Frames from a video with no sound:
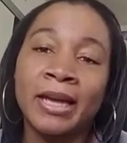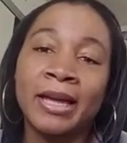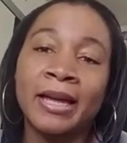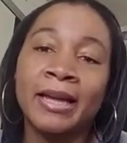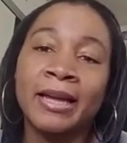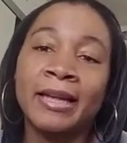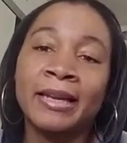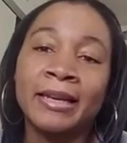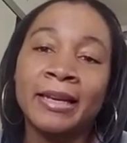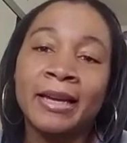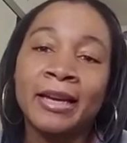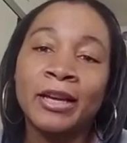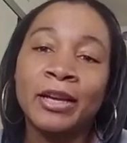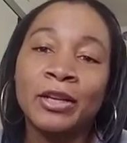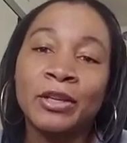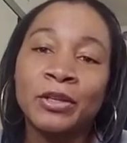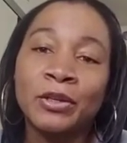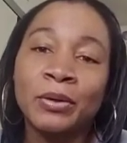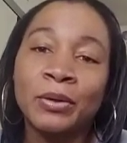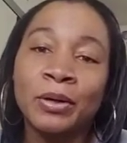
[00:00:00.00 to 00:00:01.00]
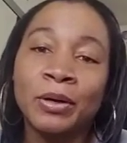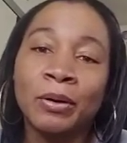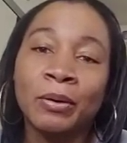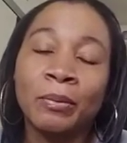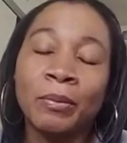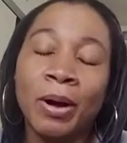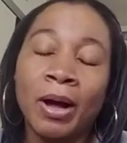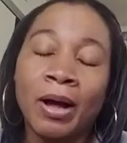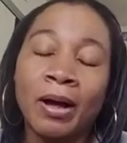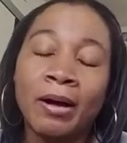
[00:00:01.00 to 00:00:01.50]
And you
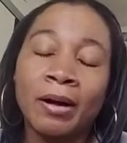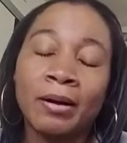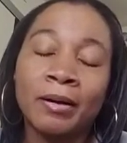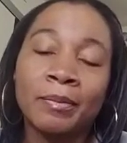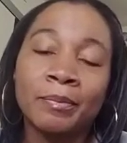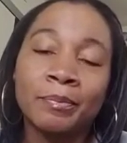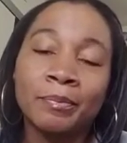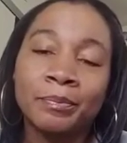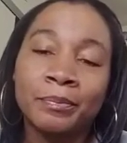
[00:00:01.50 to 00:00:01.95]
know, I